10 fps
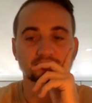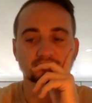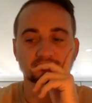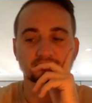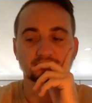
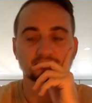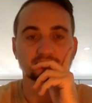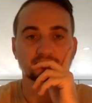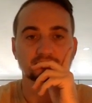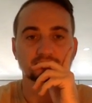
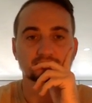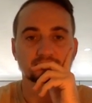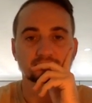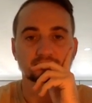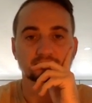
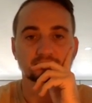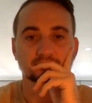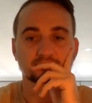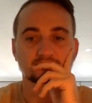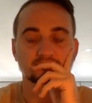
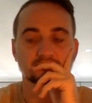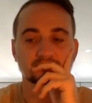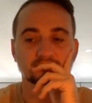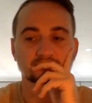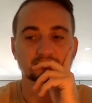
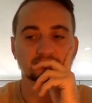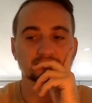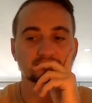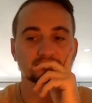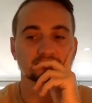
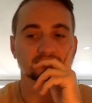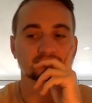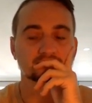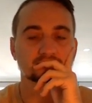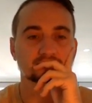
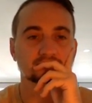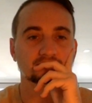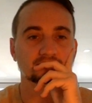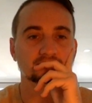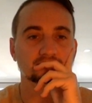
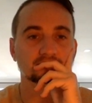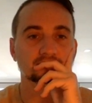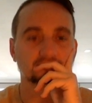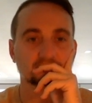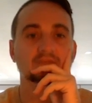
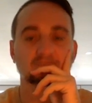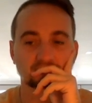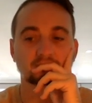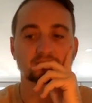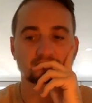
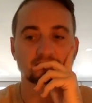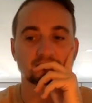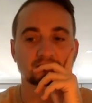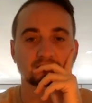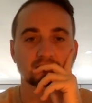
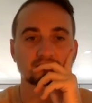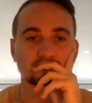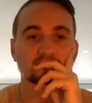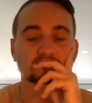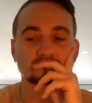
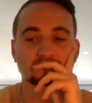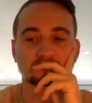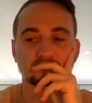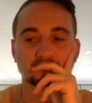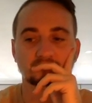
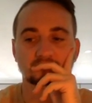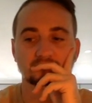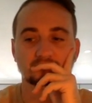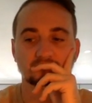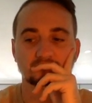
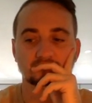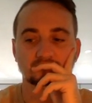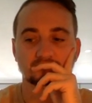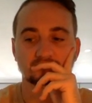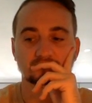
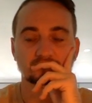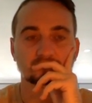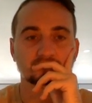(silent)